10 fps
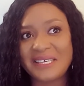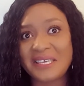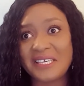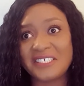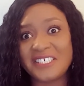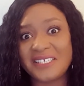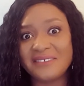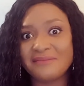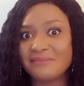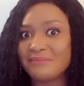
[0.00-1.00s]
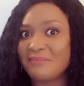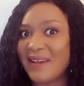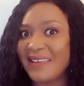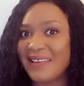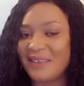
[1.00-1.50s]
Kitchen,
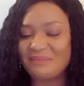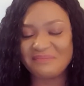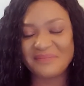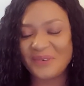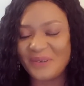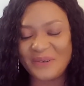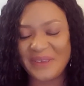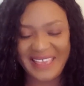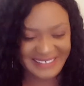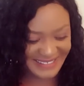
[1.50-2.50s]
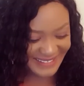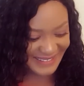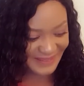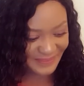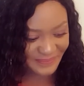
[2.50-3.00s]
my name. Oh,
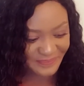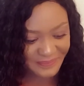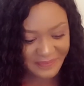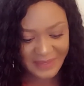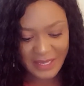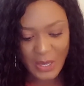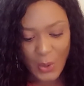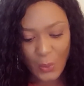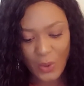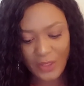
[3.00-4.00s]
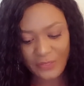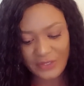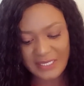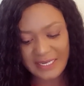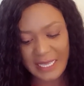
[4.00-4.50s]
yes. What
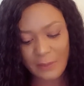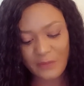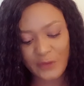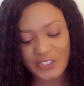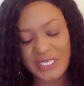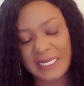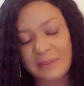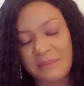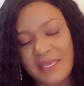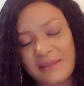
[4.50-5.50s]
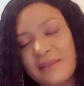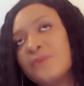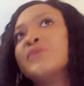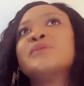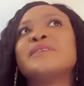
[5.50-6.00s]
does the name of your channel mean?
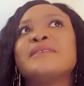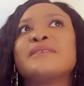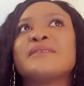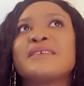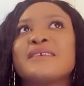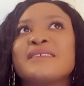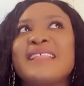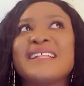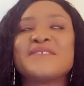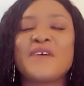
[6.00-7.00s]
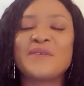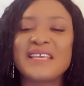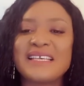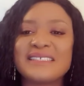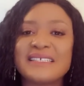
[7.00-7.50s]
Oh, that's very
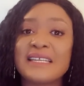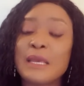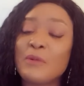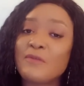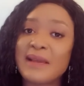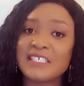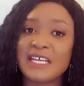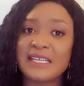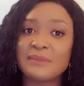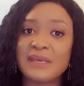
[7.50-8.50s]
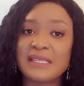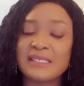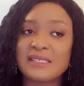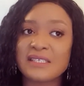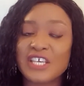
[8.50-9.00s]
easy. The name of my channel
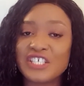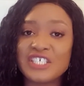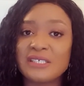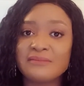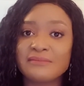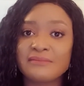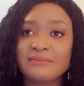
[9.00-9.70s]
means kitchen,